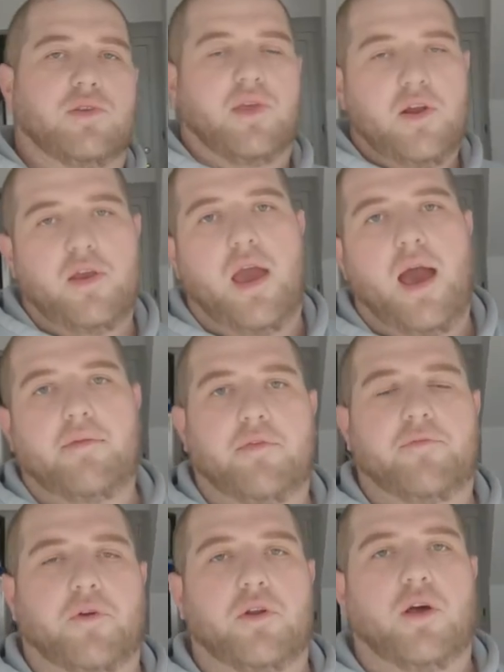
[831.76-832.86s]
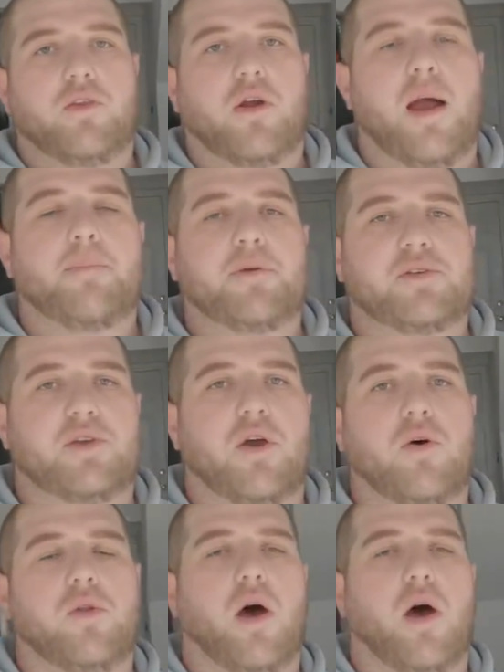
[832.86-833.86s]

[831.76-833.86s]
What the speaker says: So there you have it for another episode